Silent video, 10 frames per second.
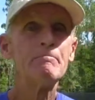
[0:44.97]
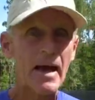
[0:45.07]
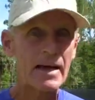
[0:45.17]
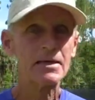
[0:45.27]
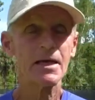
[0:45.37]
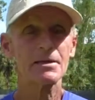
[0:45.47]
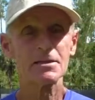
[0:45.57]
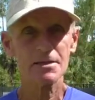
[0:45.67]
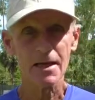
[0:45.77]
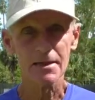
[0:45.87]
backhand
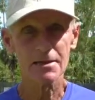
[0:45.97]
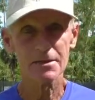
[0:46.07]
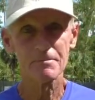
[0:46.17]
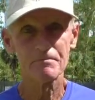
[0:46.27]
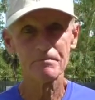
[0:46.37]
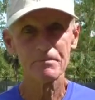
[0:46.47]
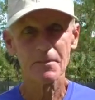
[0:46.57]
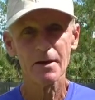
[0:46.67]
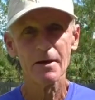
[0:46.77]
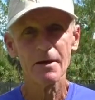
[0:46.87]
slice.
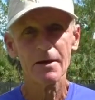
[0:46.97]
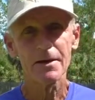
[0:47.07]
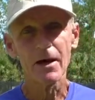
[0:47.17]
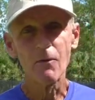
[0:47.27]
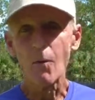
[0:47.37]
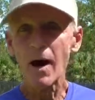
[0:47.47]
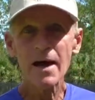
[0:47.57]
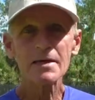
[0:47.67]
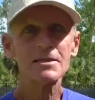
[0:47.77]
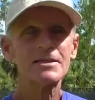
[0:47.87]
Now,
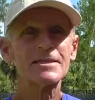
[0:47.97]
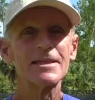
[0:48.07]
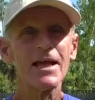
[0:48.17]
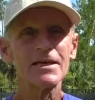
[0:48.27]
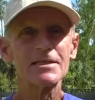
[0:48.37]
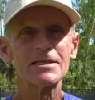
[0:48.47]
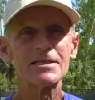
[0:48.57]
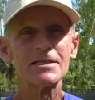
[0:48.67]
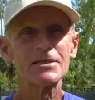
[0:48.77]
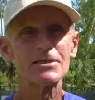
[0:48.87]
why is slice